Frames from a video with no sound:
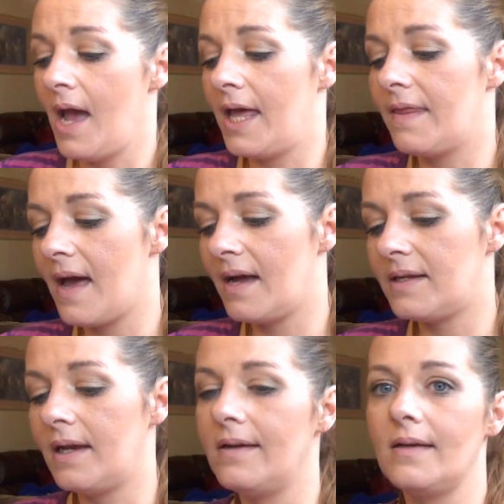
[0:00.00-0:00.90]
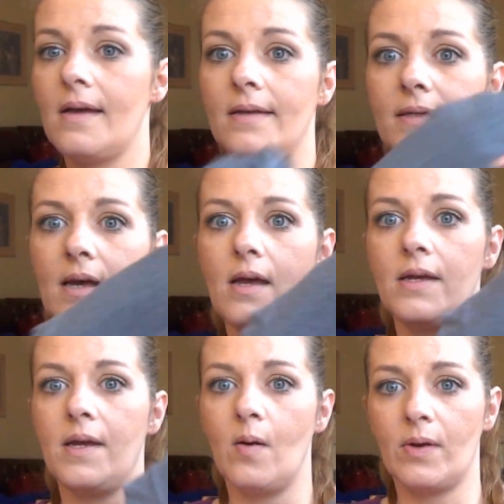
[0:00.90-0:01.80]
and that is
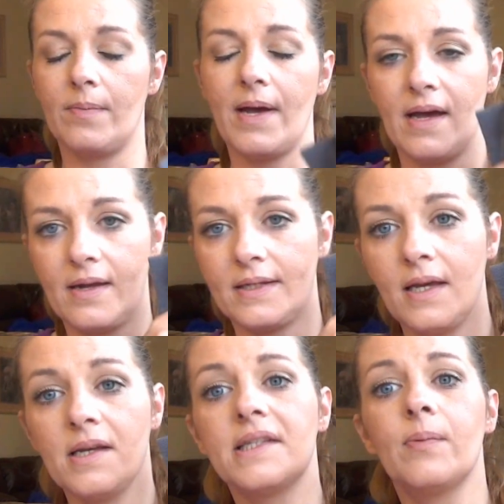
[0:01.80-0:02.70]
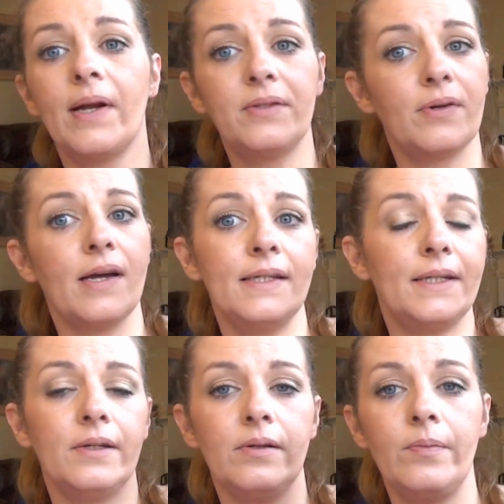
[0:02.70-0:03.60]
yoga pants. Sweats are nice
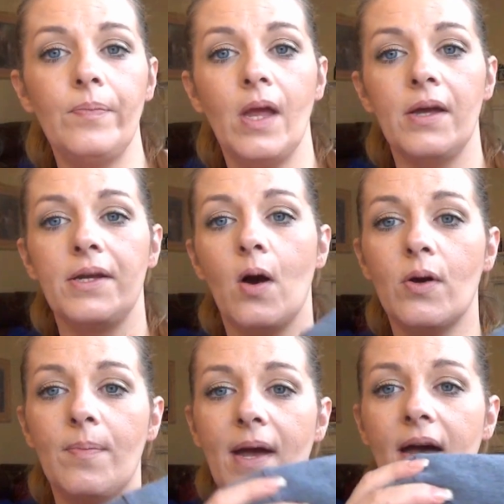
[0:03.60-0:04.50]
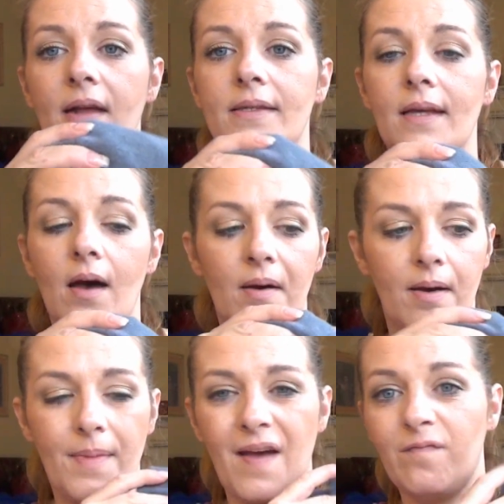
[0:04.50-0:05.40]
too. Yoga pants
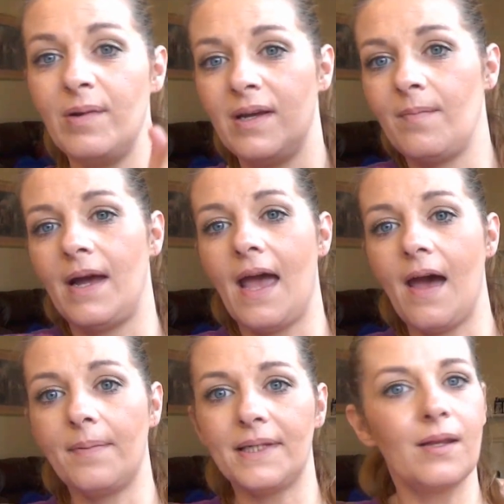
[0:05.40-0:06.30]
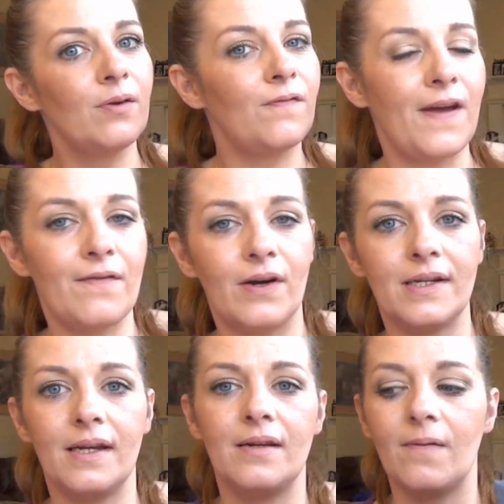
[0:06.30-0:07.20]
um, have been my absolute
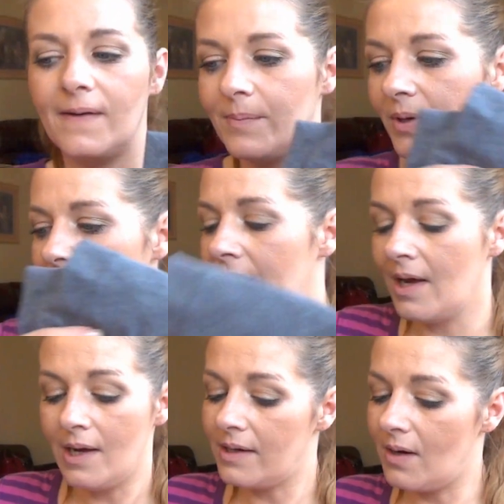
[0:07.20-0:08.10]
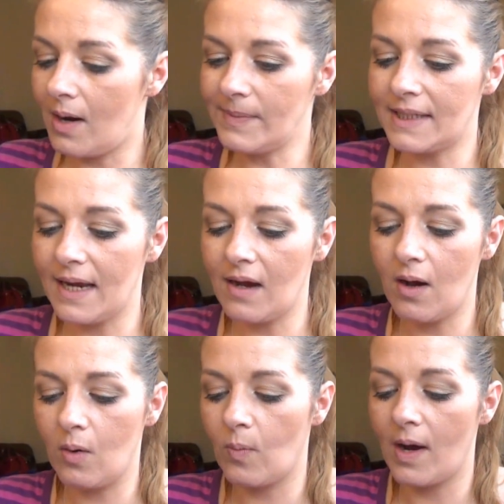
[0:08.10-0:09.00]
favorite in November. You know, I'm a stay at
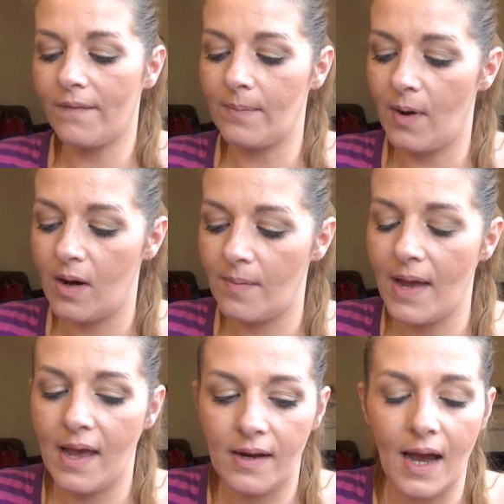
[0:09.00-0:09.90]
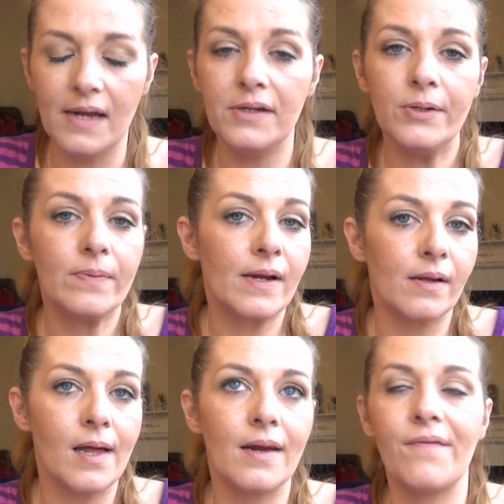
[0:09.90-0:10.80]
home wife and mom, and I do run
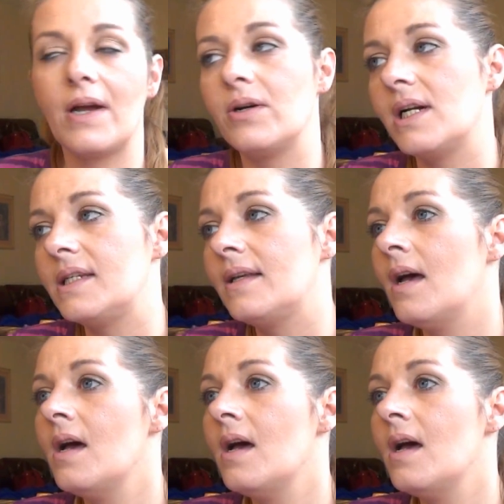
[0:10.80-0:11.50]
a lot of errands,